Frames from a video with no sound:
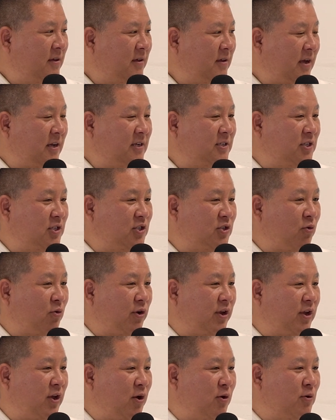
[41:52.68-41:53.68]
Yeah, because the
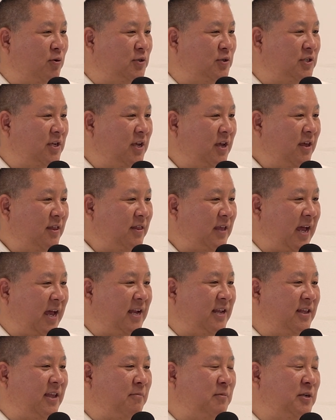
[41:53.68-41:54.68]
story goes, they
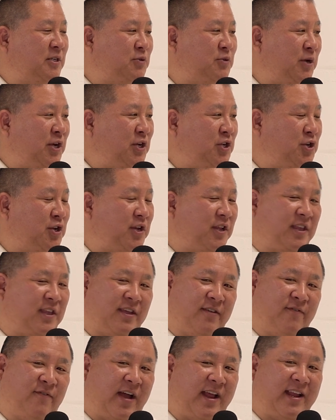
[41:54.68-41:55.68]
had a demonstration and
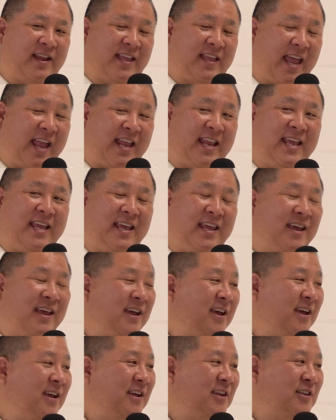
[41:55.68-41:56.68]
they invited any
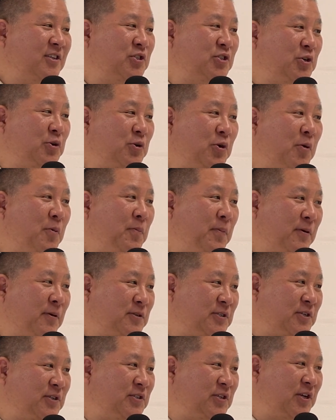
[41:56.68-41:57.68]
judo
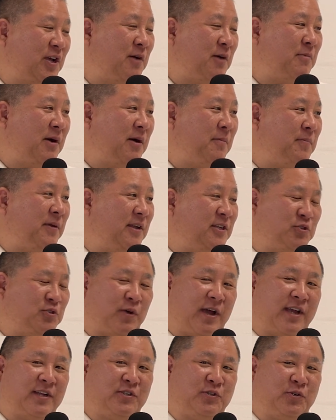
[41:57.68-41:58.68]
person to come up and
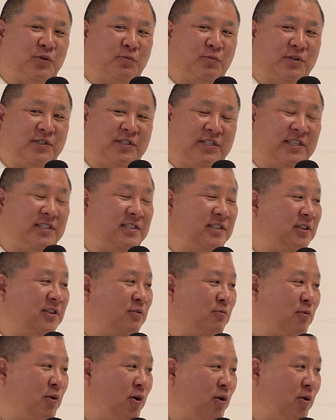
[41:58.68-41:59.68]
try to resist a
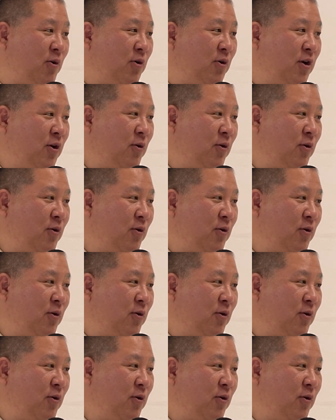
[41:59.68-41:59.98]
throw